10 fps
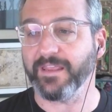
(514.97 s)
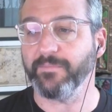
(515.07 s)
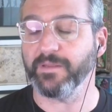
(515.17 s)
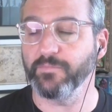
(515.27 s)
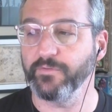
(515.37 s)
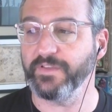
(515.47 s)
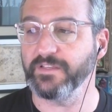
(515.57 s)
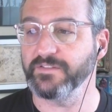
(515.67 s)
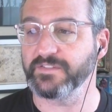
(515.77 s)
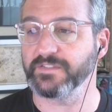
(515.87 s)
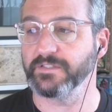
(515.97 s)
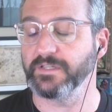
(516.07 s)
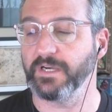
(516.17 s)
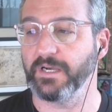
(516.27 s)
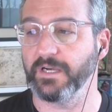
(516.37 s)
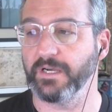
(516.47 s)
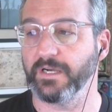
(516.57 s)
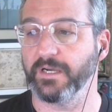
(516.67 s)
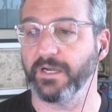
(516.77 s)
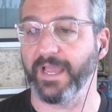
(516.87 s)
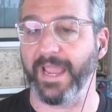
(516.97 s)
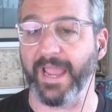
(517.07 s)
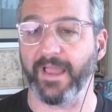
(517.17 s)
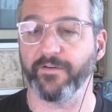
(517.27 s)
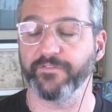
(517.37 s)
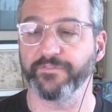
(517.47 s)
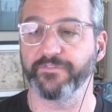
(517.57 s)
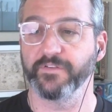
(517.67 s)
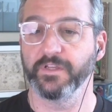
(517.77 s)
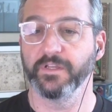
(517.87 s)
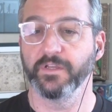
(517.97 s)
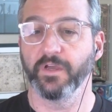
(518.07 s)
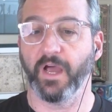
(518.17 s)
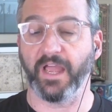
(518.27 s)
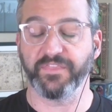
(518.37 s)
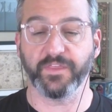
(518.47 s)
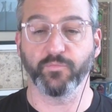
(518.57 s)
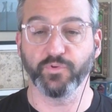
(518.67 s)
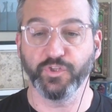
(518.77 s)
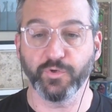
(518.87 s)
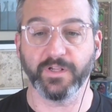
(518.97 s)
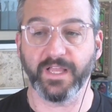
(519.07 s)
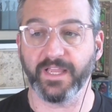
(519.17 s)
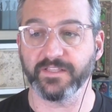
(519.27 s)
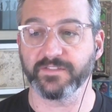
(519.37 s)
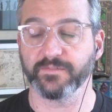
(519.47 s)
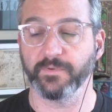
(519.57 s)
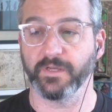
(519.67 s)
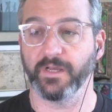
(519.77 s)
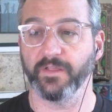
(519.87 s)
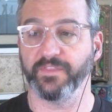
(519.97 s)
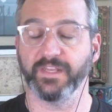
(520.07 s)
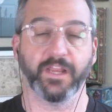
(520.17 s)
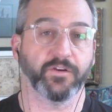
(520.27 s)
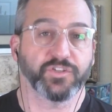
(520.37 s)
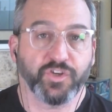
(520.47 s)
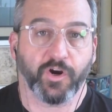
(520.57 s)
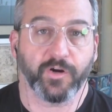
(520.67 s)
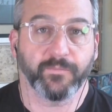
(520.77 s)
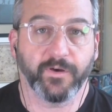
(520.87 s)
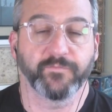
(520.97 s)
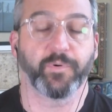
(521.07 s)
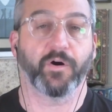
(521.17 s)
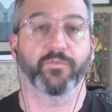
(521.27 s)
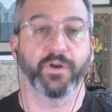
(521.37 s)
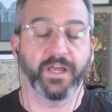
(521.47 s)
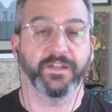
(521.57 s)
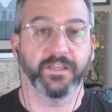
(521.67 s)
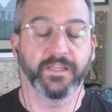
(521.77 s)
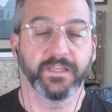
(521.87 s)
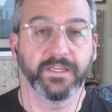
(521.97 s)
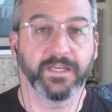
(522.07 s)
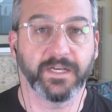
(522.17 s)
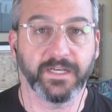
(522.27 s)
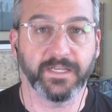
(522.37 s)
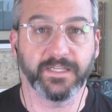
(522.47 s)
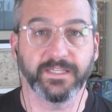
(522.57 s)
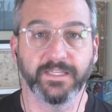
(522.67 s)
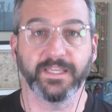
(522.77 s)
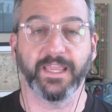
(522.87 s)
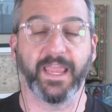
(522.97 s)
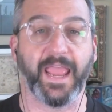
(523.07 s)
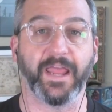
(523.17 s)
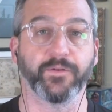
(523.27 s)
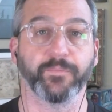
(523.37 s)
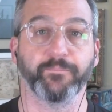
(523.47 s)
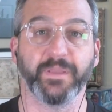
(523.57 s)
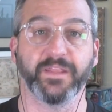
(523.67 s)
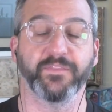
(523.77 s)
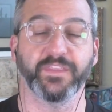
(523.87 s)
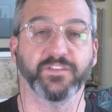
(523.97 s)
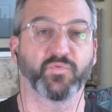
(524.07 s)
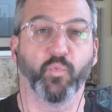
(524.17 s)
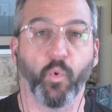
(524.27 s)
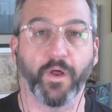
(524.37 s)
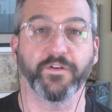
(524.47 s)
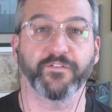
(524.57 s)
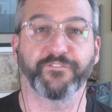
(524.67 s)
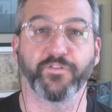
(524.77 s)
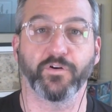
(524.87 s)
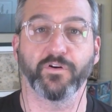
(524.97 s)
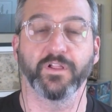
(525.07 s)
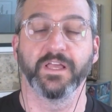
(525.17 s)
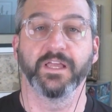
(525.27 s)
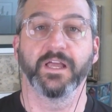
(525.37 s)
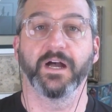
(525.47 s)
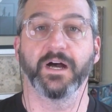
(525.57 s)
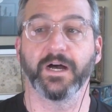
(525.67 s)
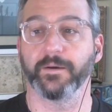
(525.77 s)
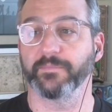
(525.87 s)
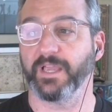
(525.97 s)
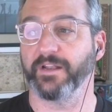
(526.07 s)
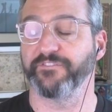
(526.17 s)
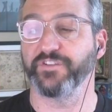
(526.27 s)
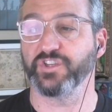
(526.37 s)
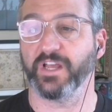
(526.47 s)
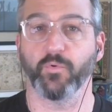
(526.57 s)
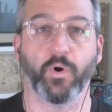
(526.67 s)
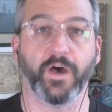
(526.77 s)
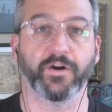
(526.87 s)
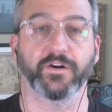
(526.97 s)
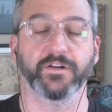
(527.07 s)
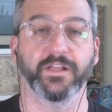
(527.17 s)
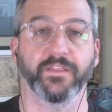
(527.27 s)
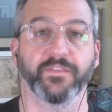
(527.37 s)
Ant-Man movies have, I think, utilized the inherent charm of Paul Rudd and been these wonderful kind of fish out of water.